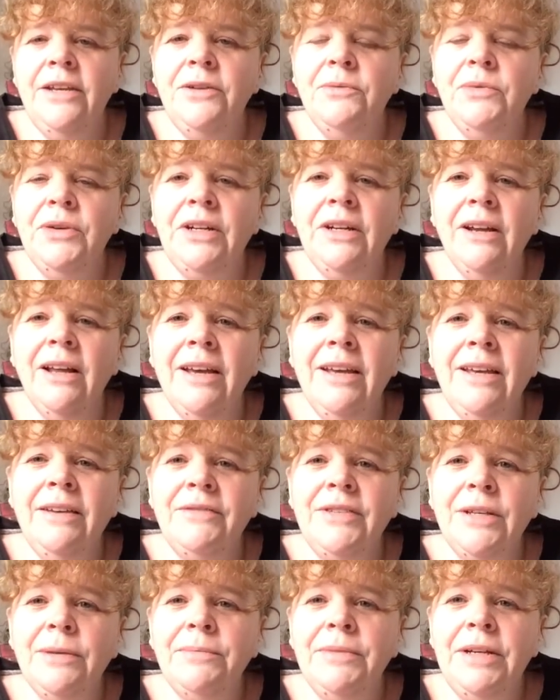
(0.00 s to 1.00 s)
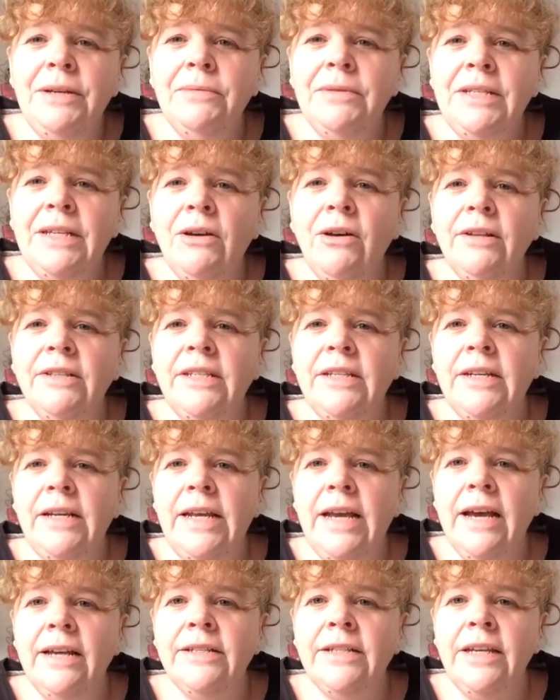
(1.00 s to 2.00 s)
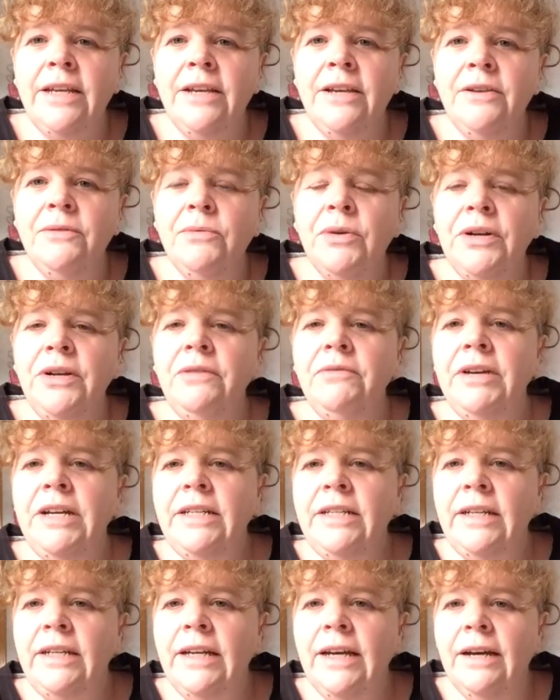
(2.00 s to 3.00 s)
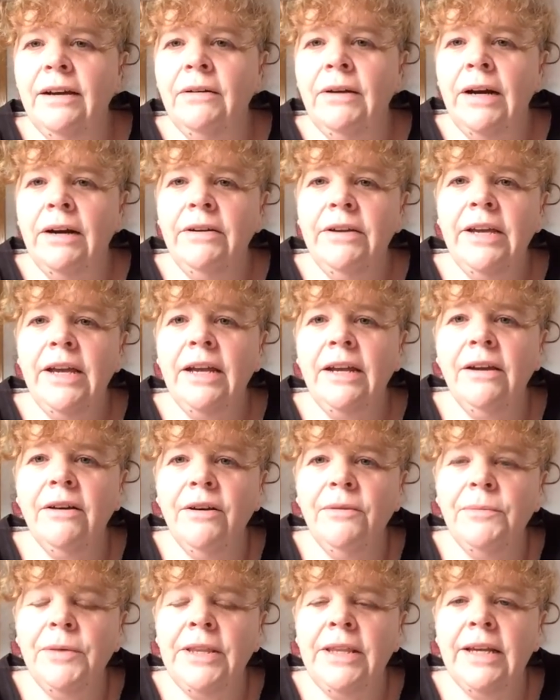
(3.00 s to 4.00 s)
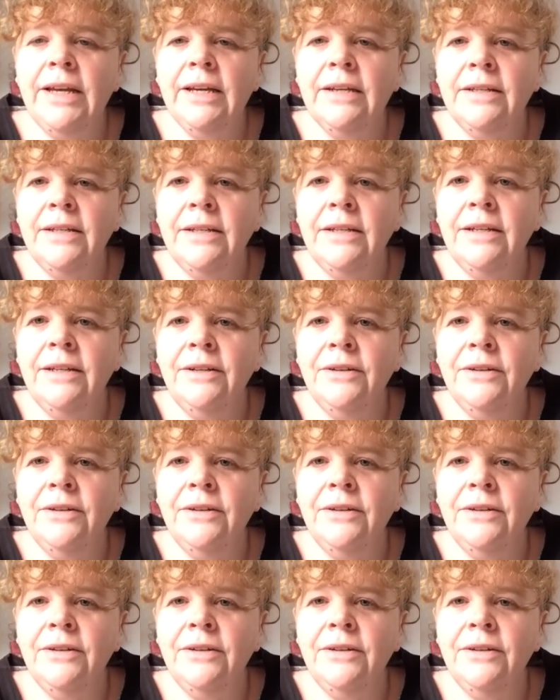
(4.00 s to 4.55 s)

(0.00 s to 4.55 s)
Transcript: you wouldn't like if somebody was constantly asking you, what are you reading now? How are you getting on with that?